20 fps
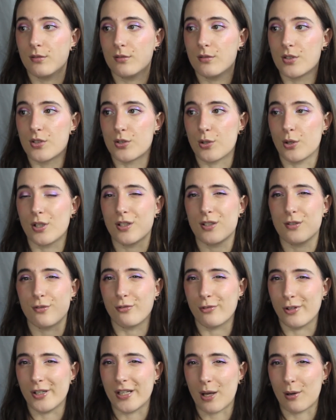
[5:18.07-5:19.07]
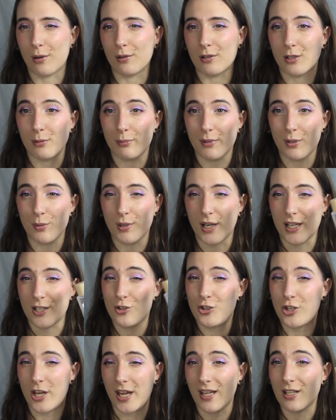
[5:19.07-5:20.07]
started to freak out a little bit when I
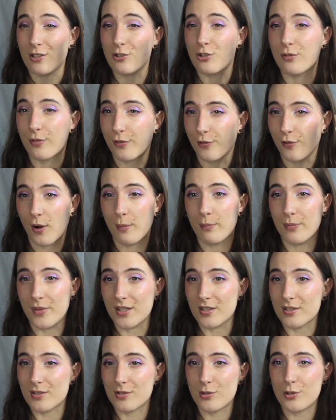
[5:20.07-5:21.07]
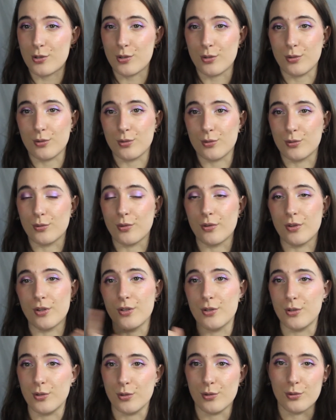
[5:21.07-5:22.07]
changed from this to the
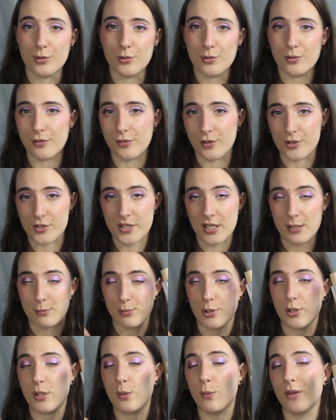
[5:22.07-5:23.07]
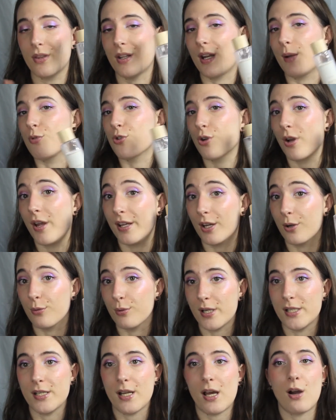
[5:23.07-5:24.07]
new First Aid Beauty one that I'm trying out
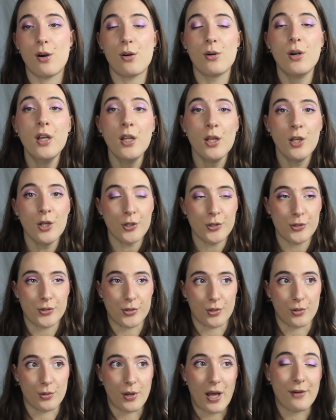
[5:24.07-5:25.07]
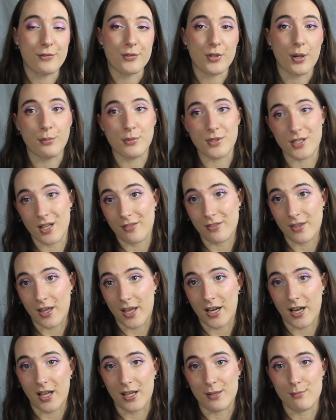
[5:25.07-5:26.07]
right now. So after I'm done
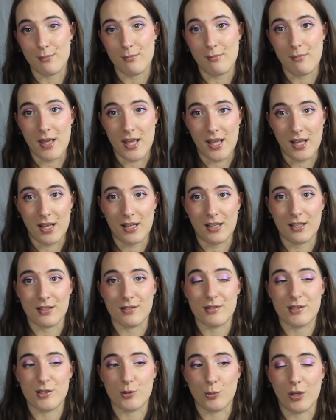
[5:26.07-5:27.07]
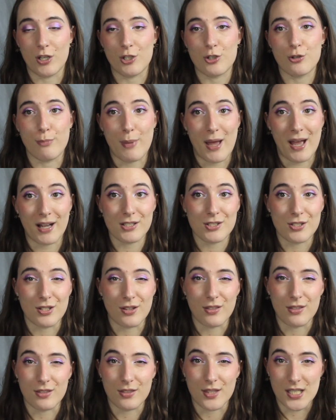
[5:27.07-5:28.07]
that, I may switch back to
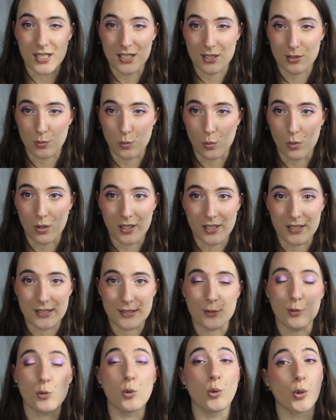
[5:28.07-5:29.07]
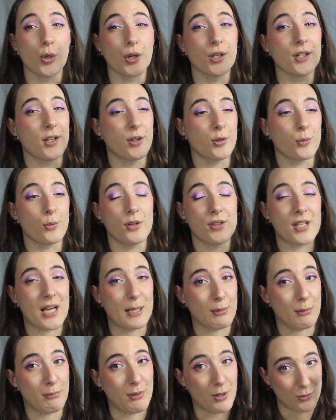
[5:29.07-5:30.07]
this one or another one that
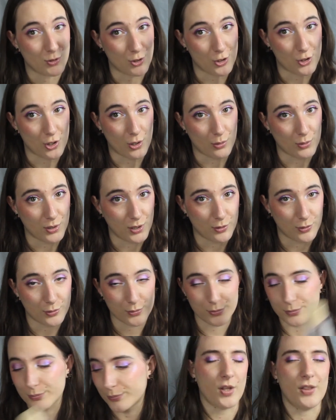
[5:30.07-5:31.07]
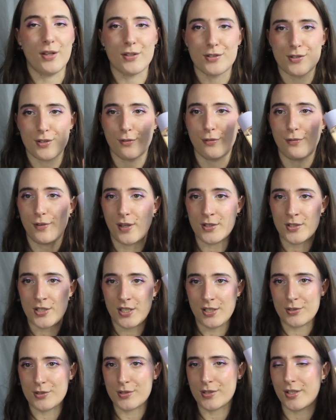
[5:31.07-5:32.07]
I'm about to show you. And that's the
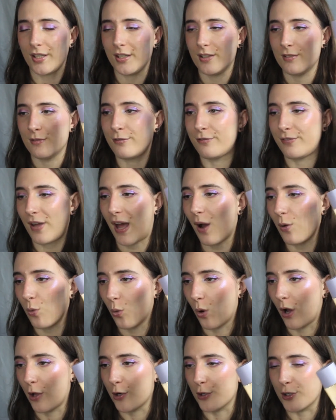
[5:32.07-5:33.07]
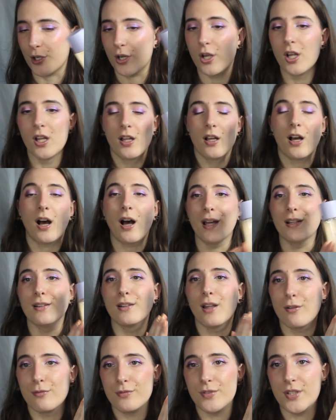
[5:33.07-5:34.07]
Fenty Skin Fat Water. I
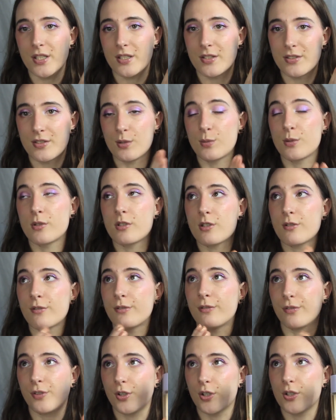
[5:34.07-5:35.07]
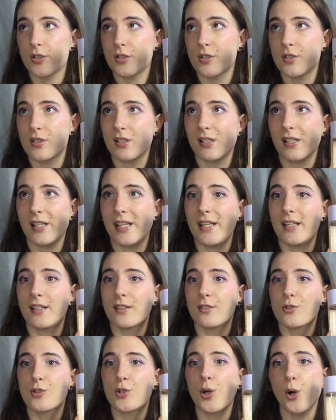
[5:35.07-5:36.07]
loved this. This was the first like
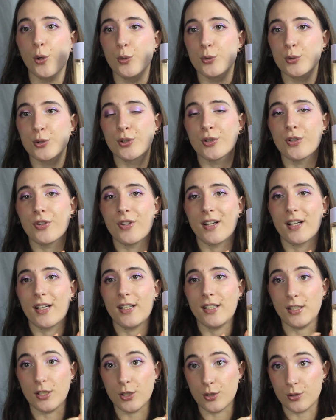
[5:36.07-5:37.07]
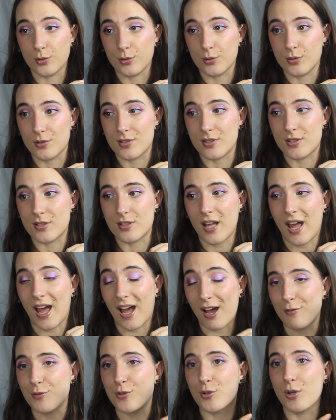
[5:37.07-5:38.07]
toner that I used
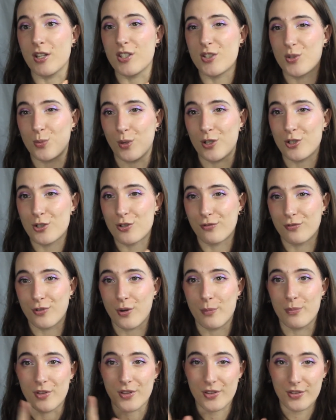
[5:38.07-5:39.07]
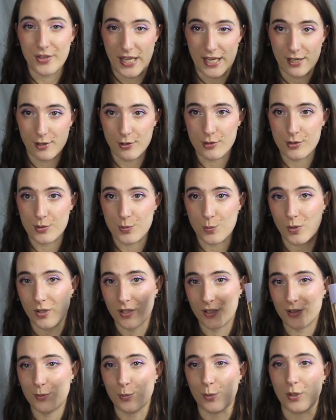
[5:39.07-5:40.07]
after I switched from the Thayer's
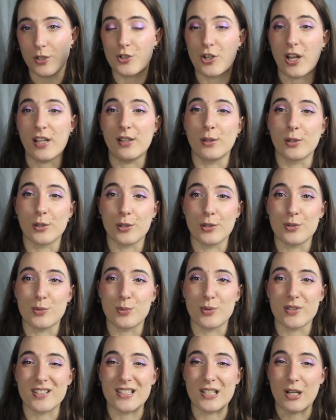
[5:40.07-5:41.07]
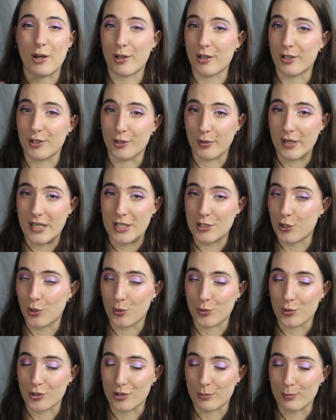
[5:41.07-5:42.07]
one, which I learned was not a great
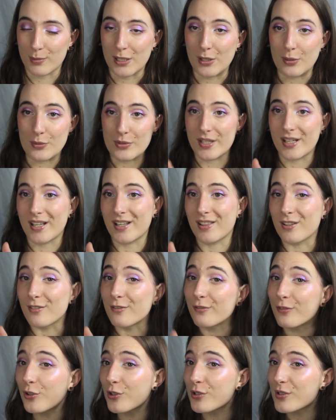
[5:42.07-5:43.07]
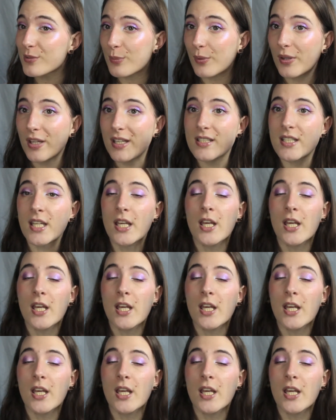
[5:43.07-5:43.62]
toner to be using in the first place.